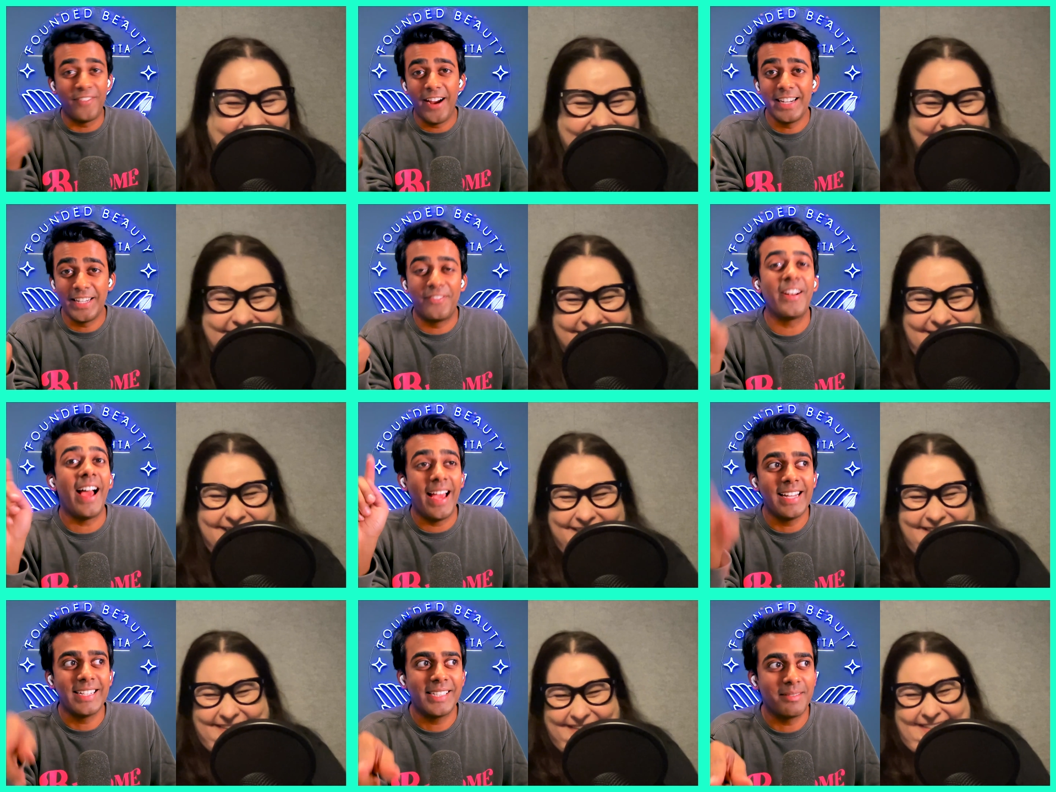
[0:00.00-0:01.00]
Speaker 1: very different. I
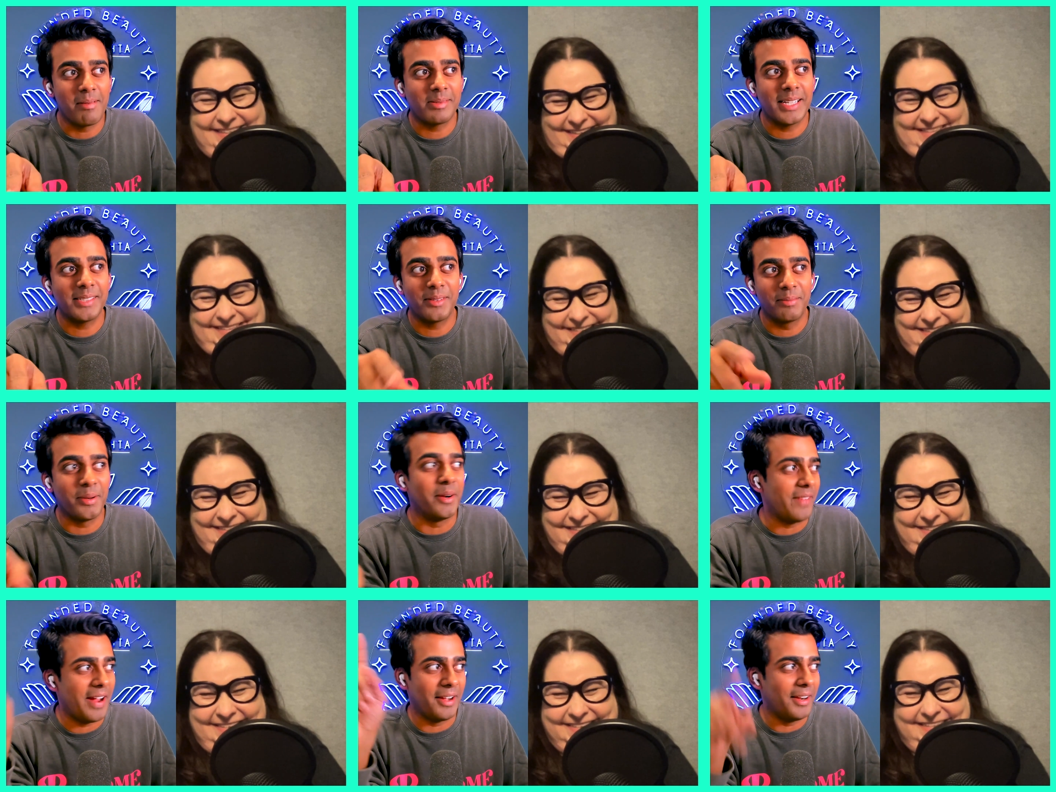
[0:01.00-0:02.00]
actually am obsessed with both.
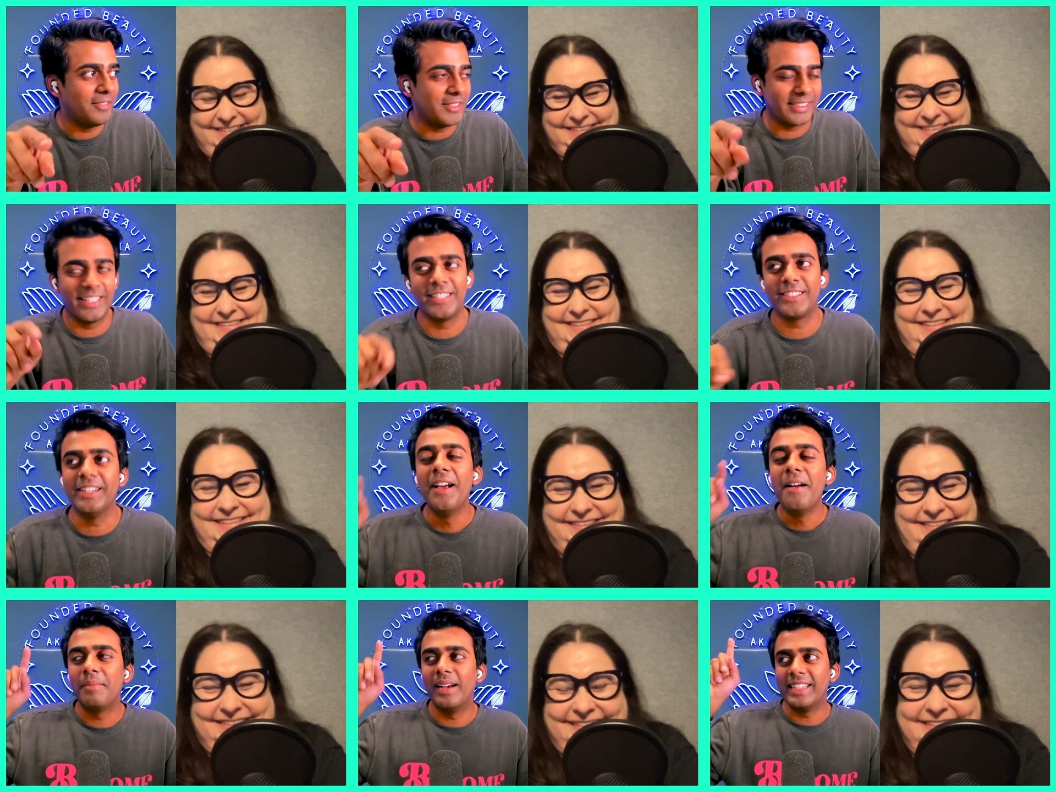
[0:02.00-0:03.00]
I love Succession,
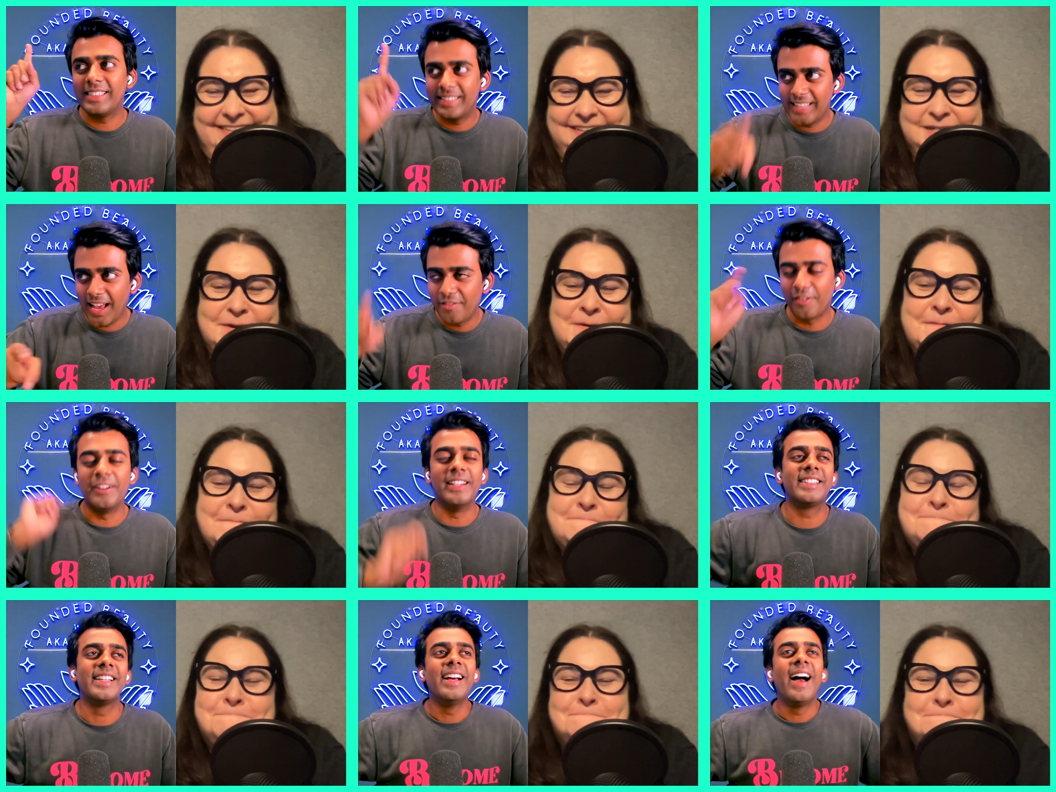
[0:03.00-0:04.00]
but
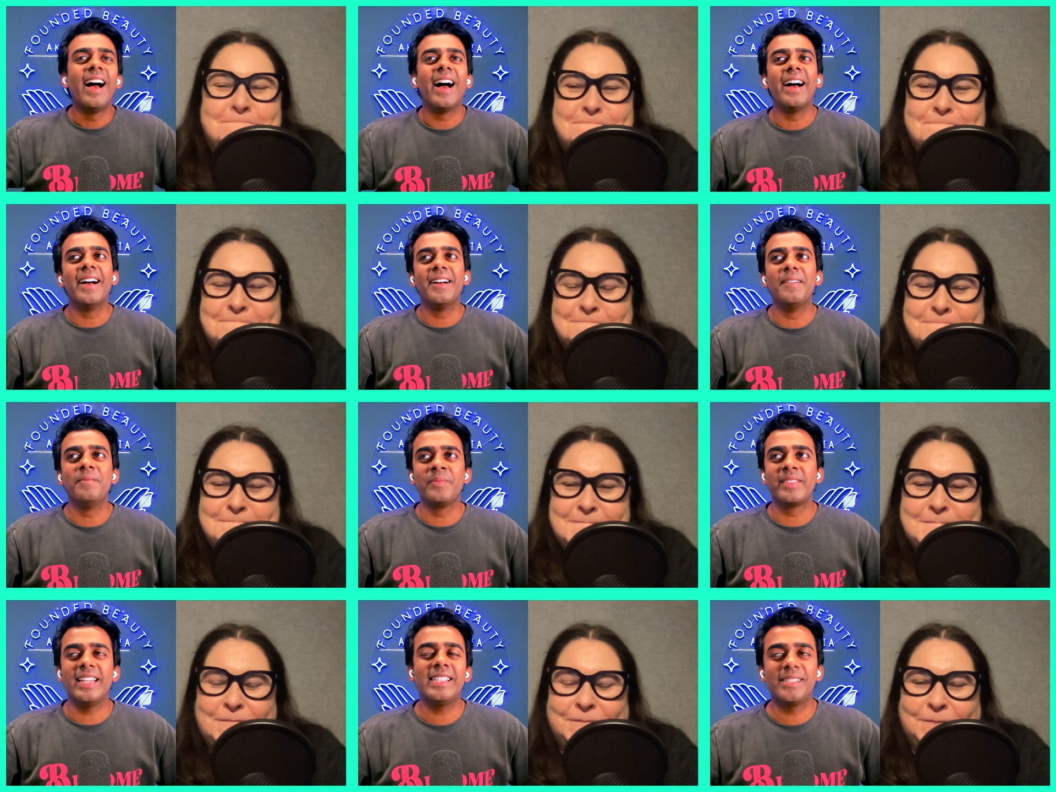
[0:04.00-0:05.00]
Severance.
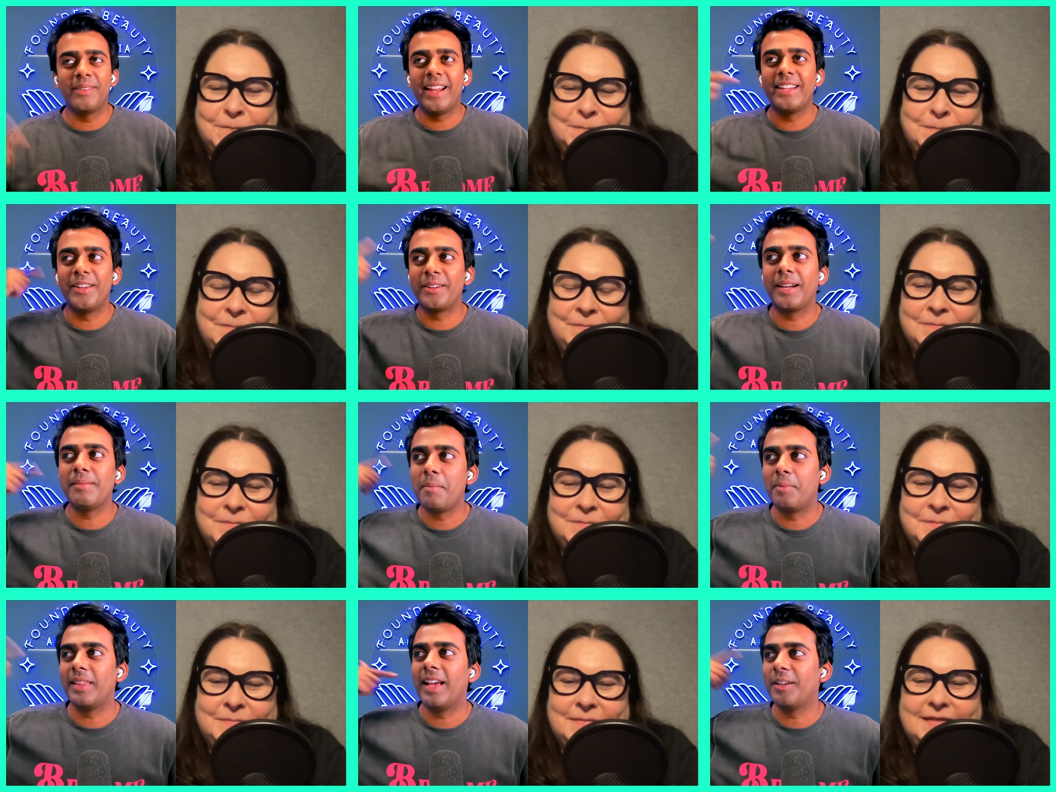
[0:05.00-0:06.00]
Um, this is when I don't come up
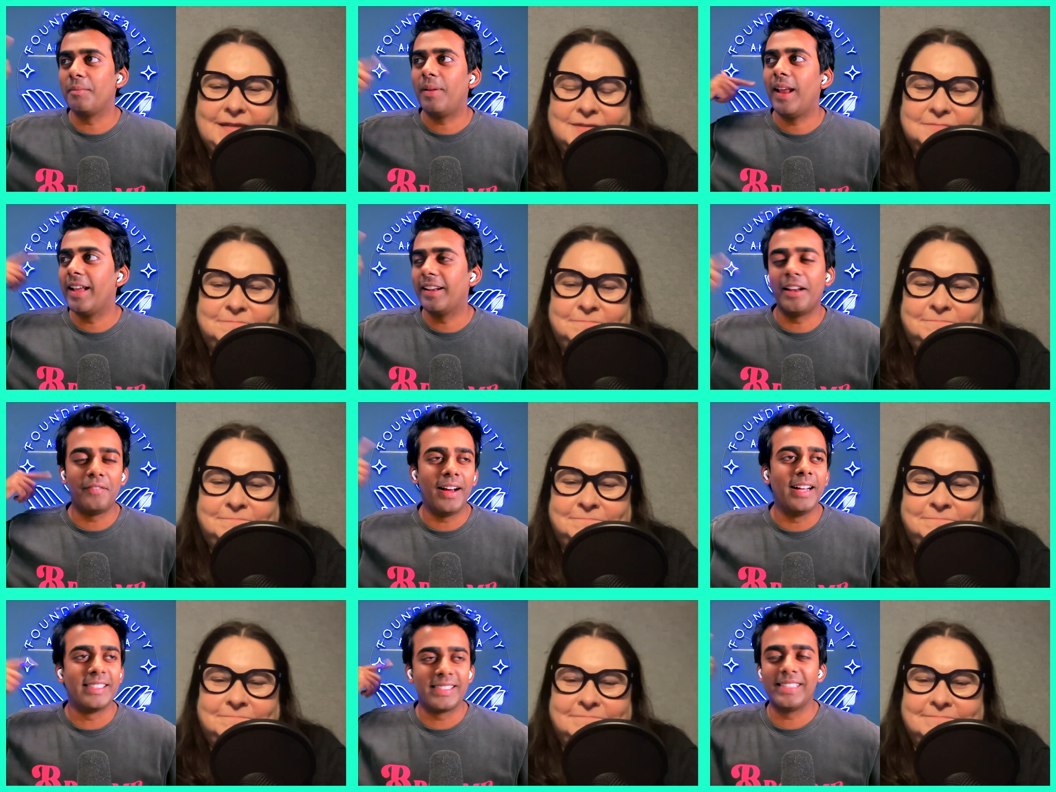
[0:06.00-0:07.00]
with it. I don't plan in
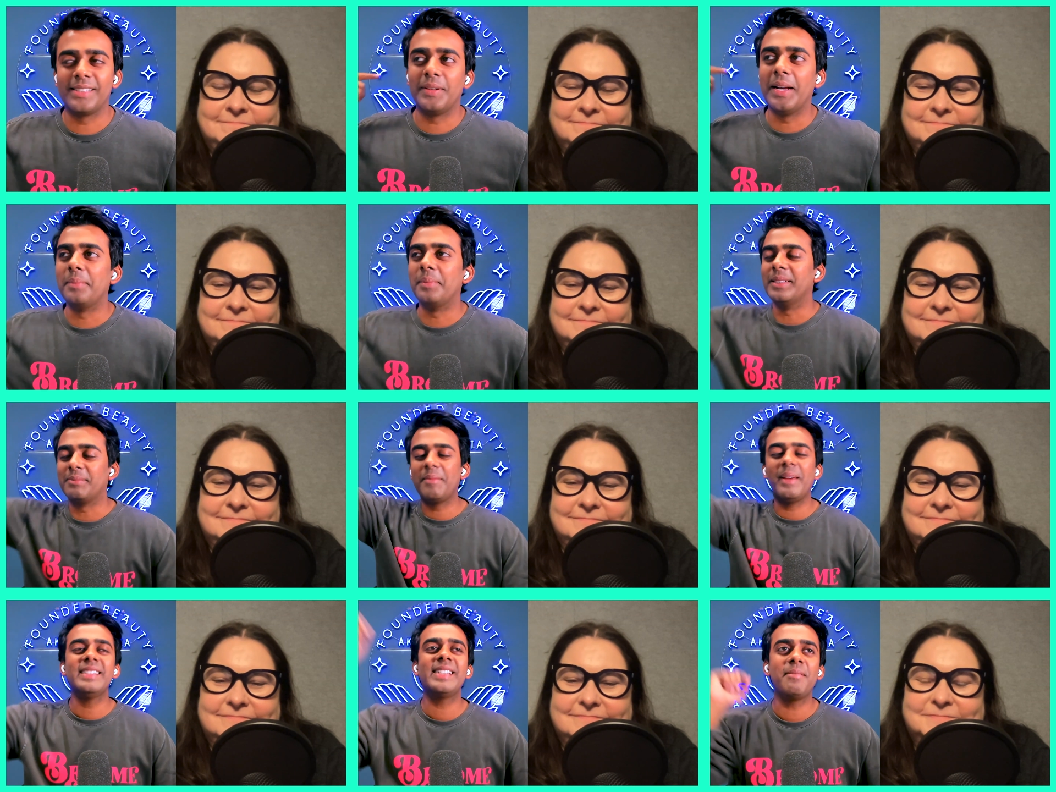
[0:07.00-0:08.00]
advance. This is what happens. But
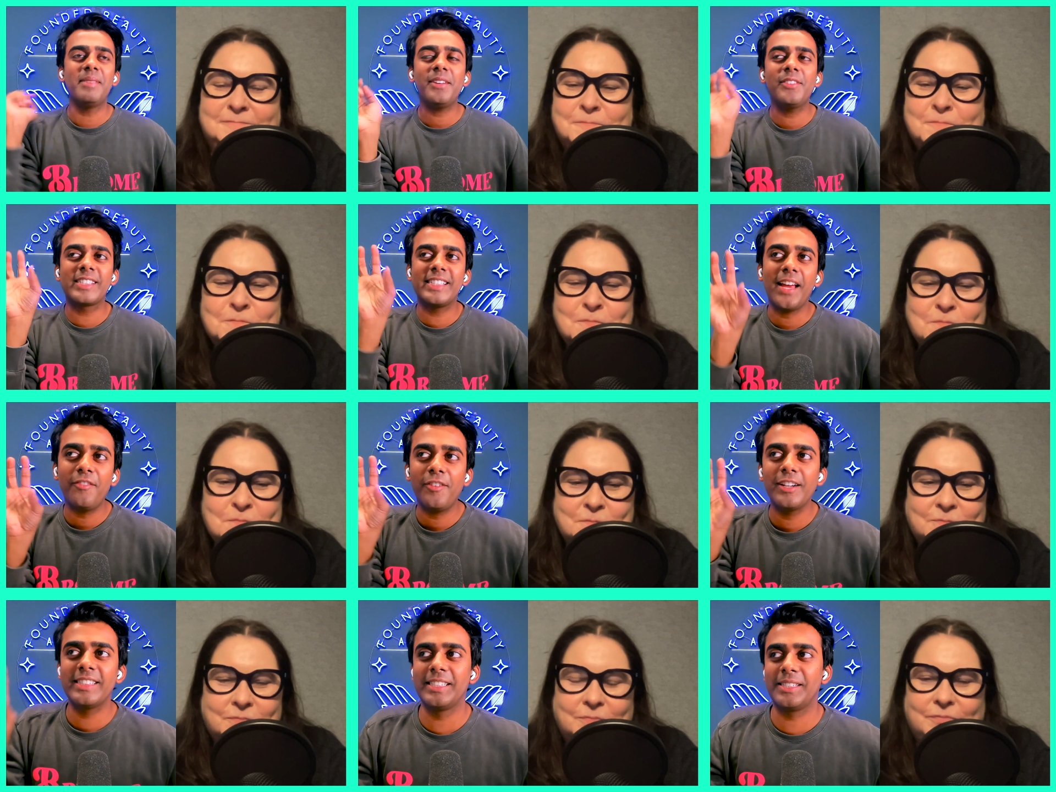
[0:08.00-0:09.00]
basically, I'm thinking of a
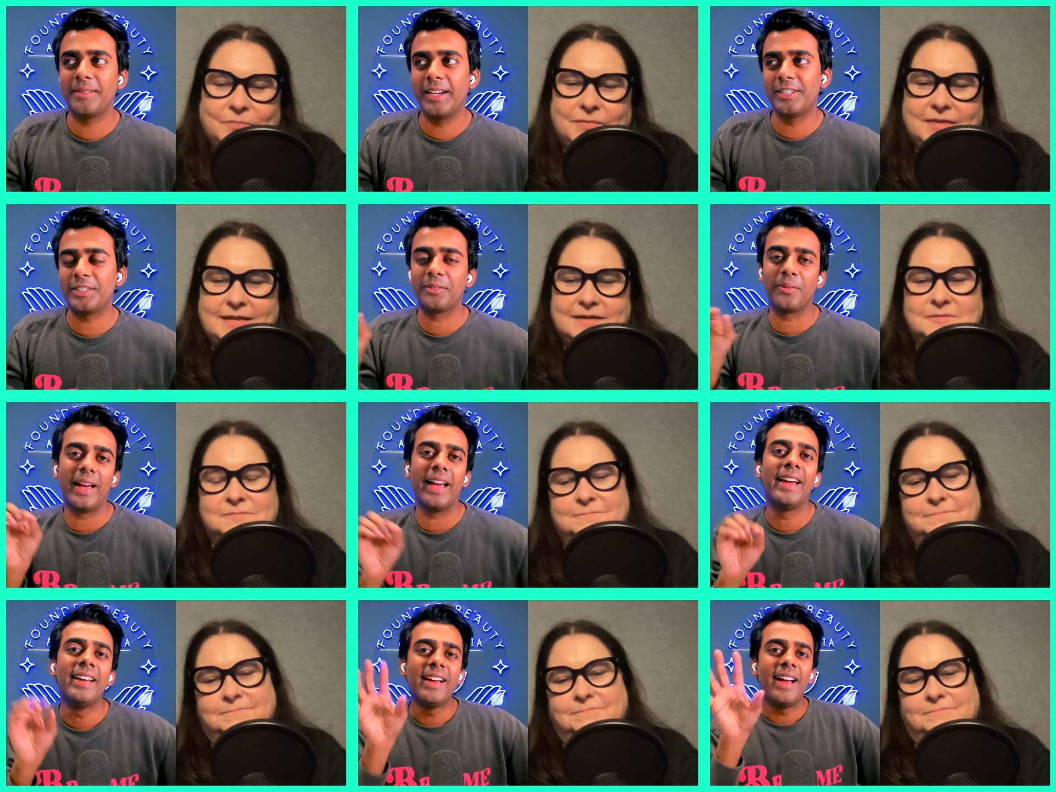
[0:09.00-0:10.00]
Severance situation where